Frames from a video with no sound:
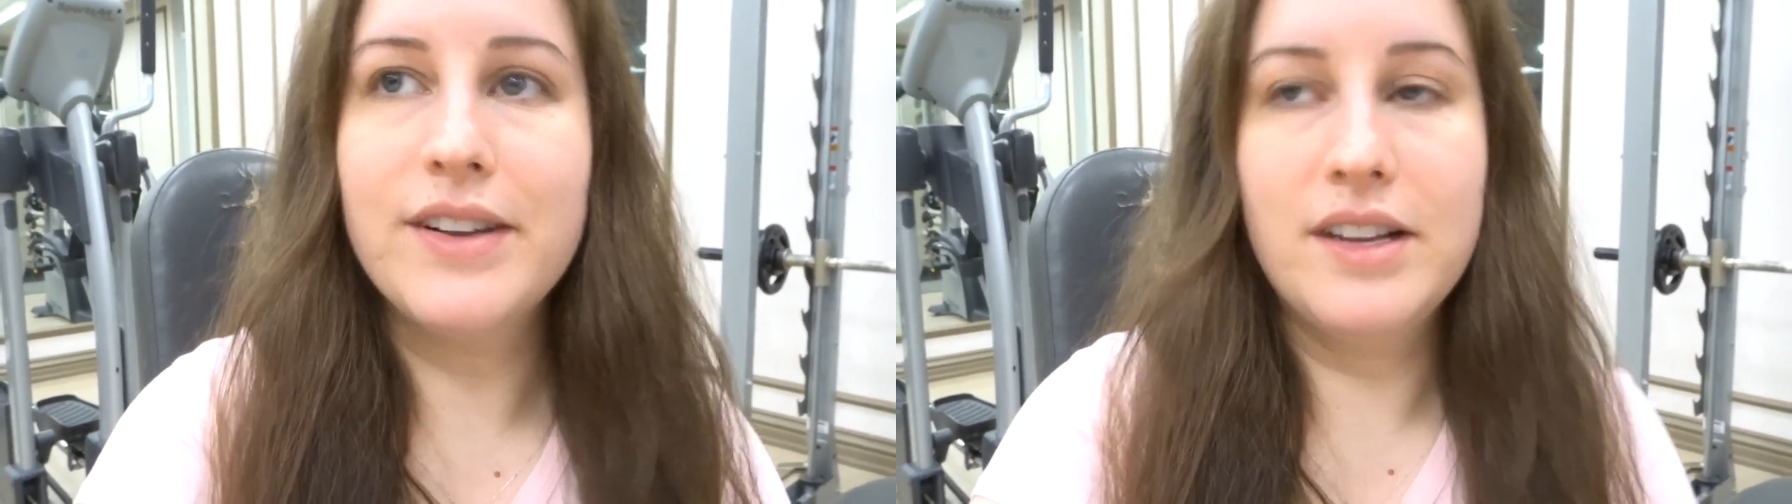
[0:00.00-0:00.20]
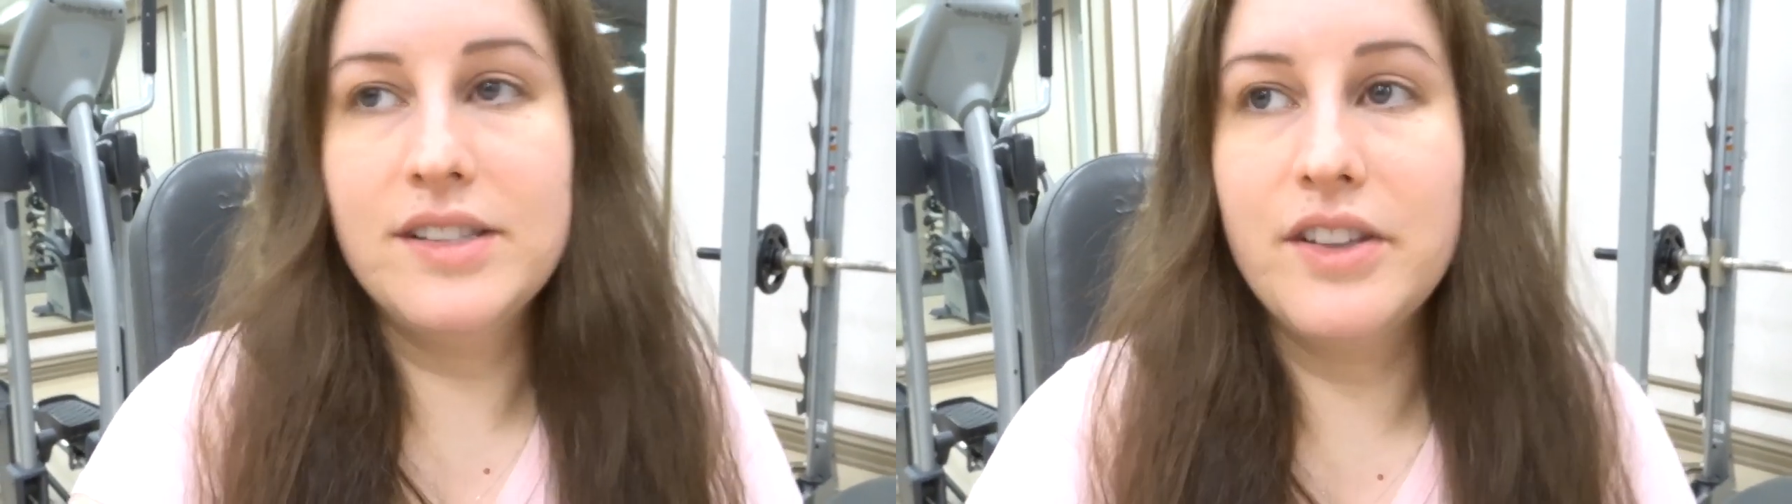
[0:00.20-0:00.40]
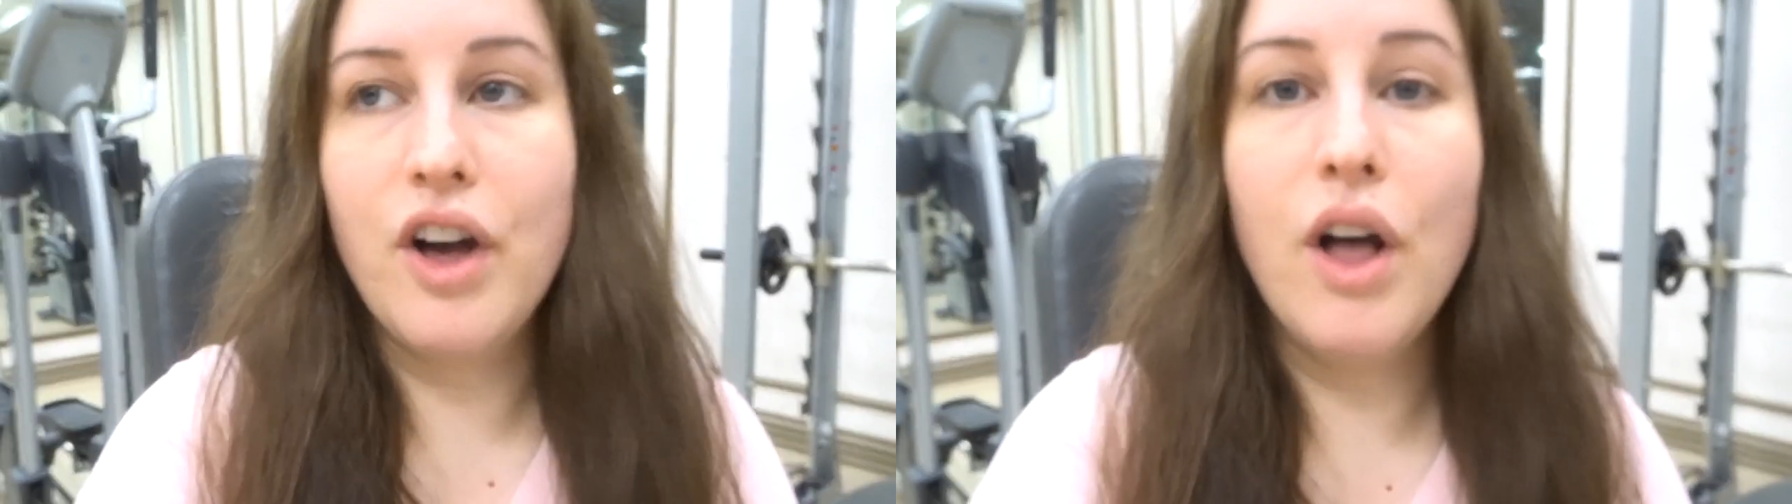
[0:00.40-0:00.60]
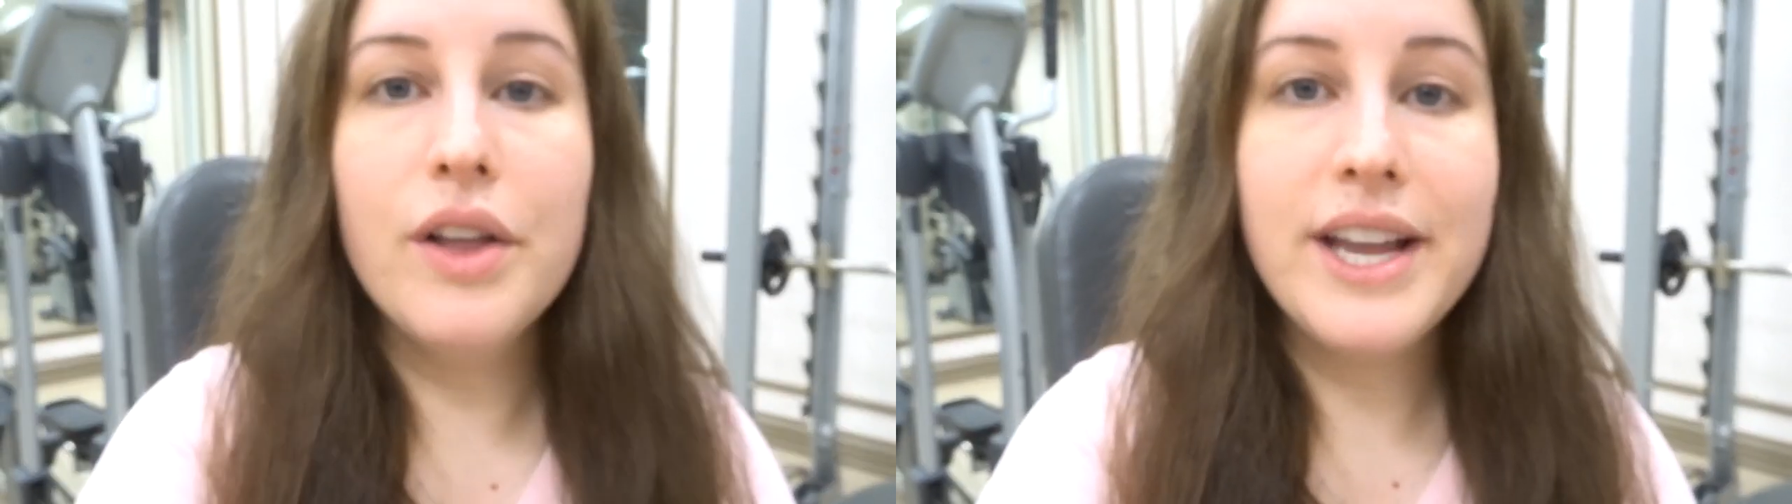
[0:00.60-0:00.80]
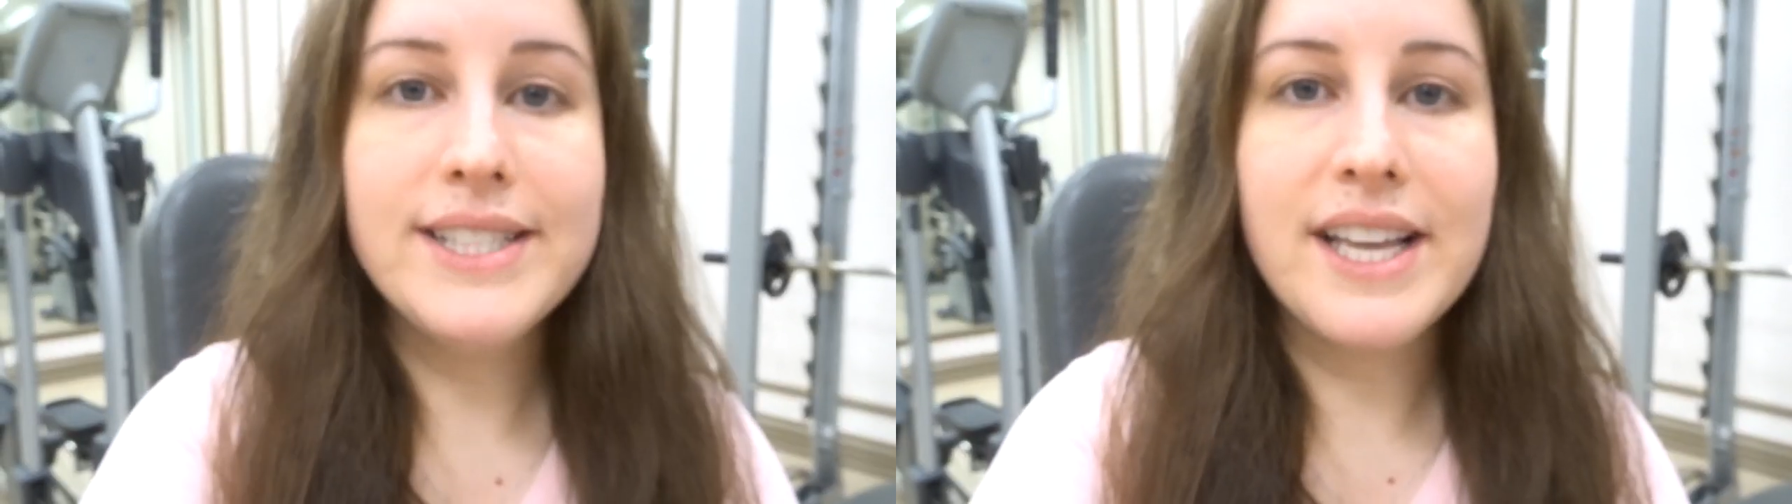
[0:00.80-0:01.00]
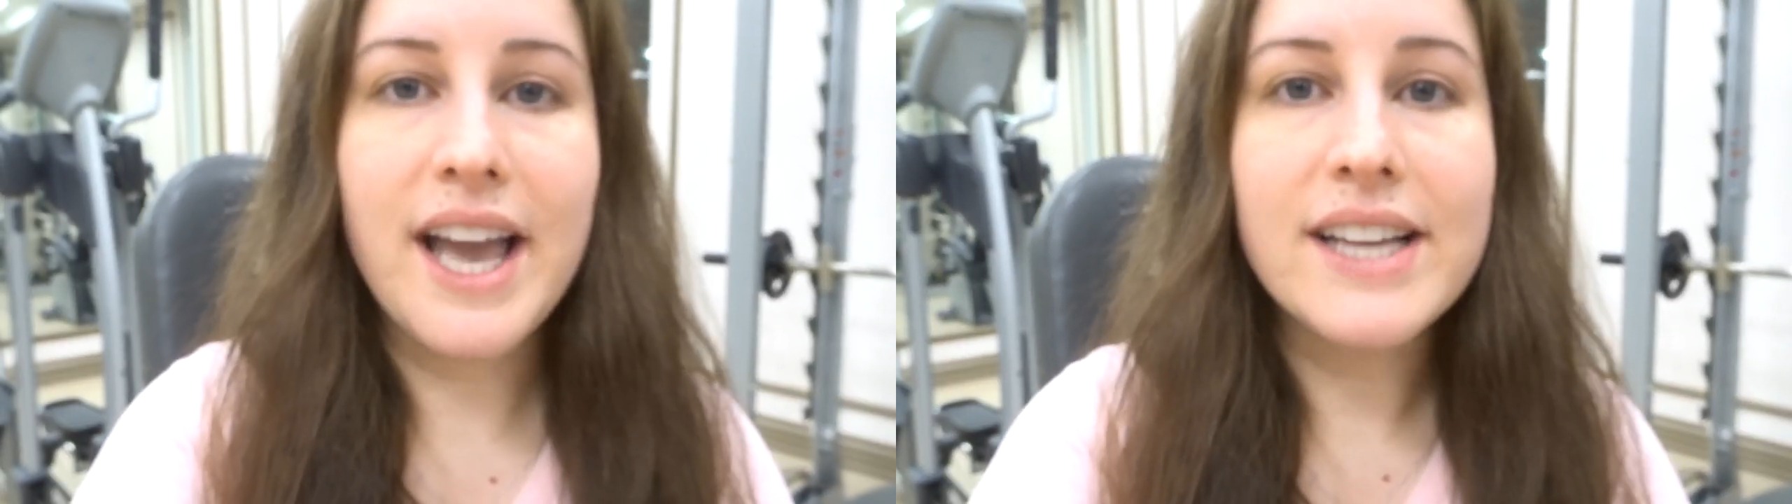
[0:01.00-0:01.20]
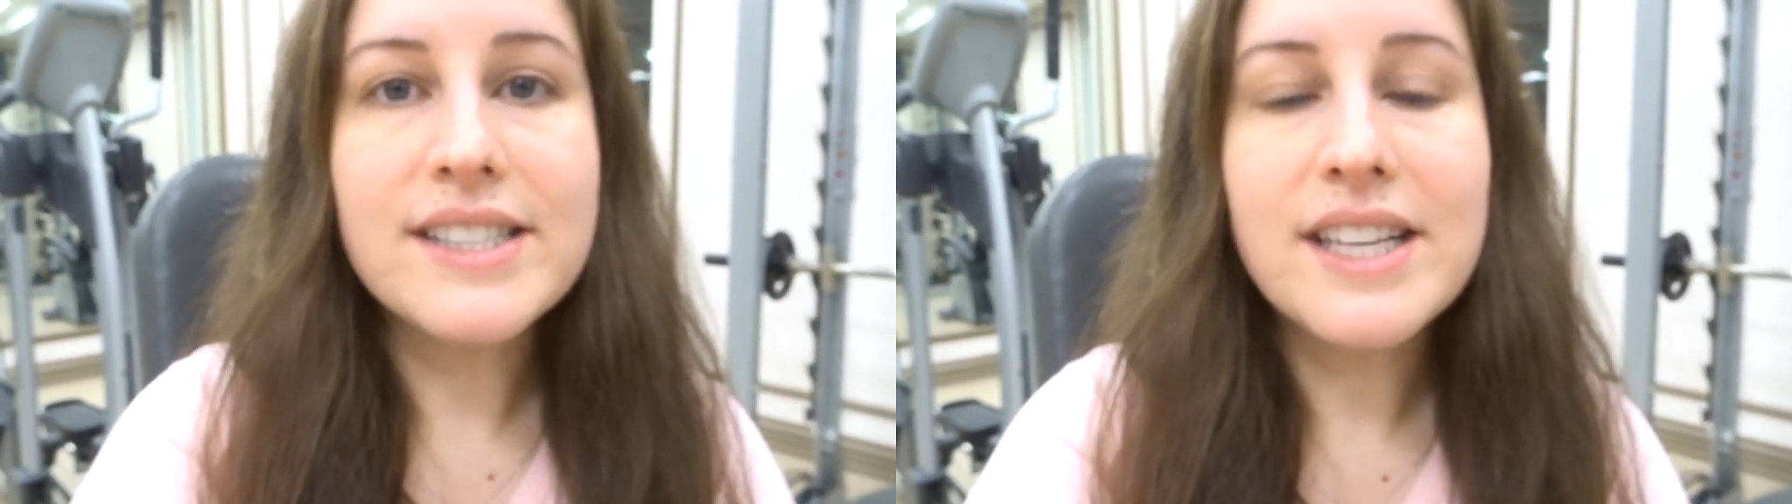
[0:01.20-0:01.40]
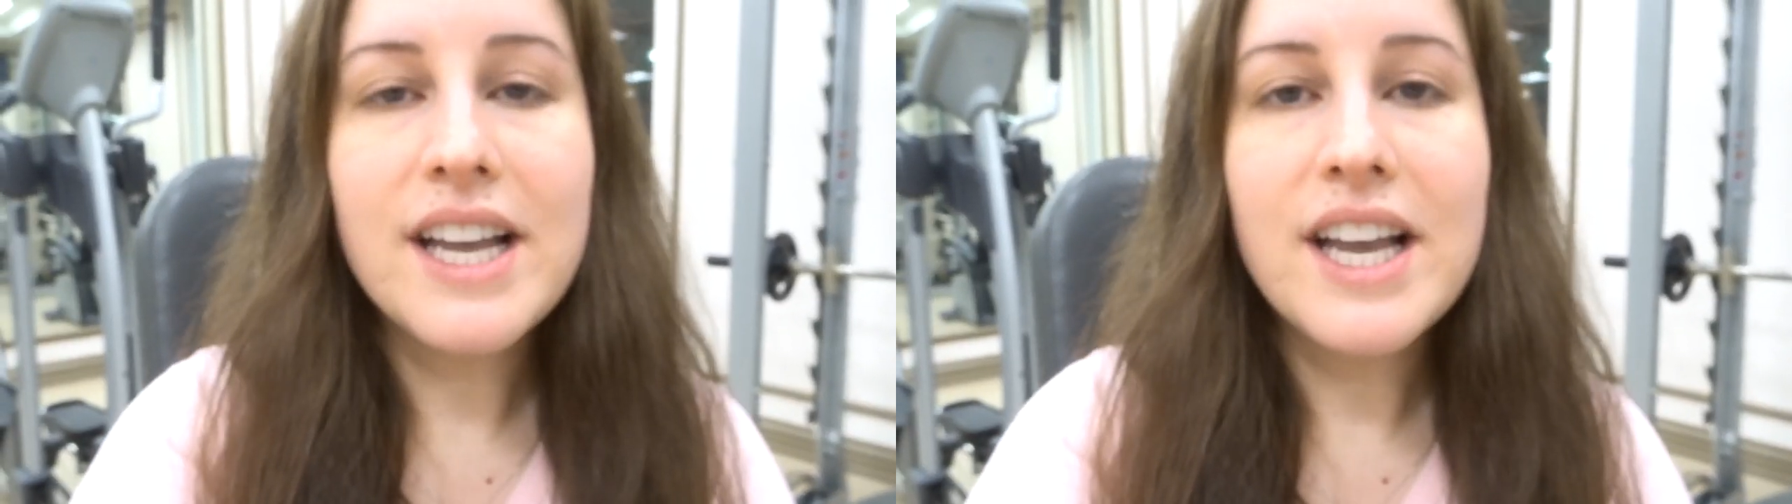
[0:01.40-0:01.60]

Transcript: because of the holidays, I guess.